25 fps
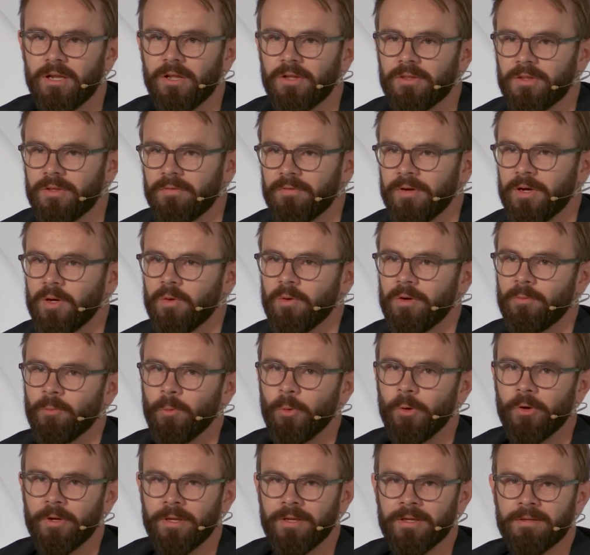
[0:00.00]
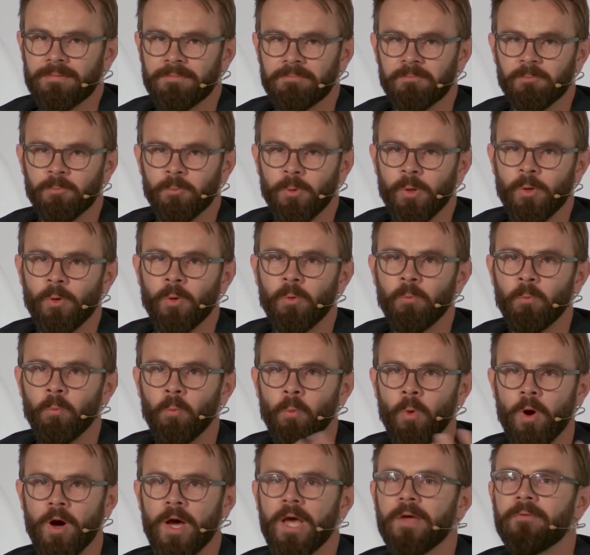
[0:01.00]
a lot of our work,
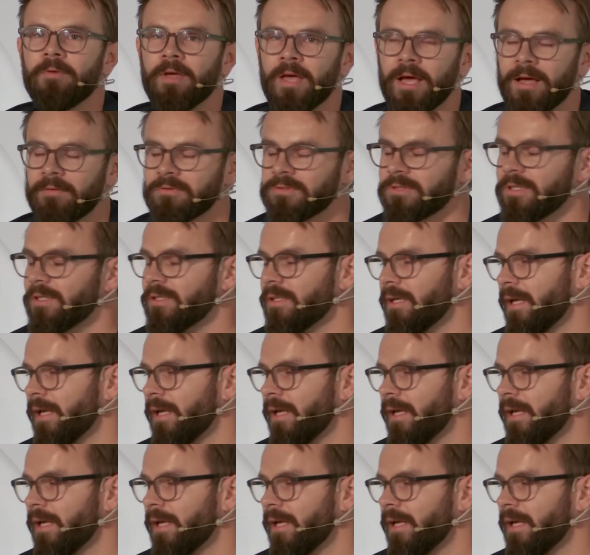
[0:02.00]
why we have